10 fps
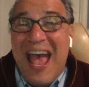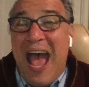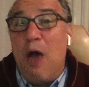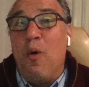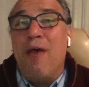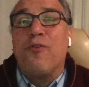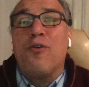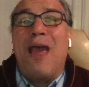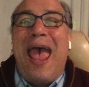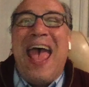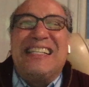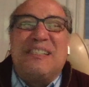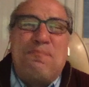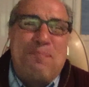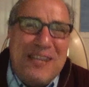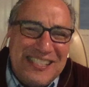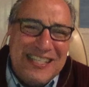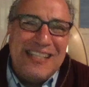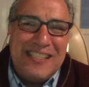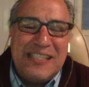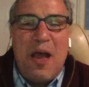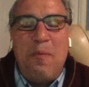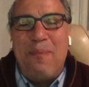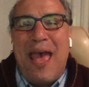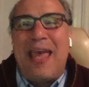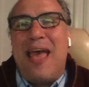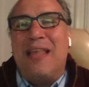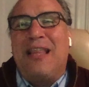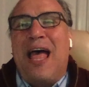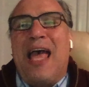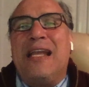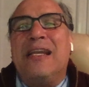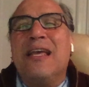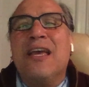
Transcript: However, as businesses come back online,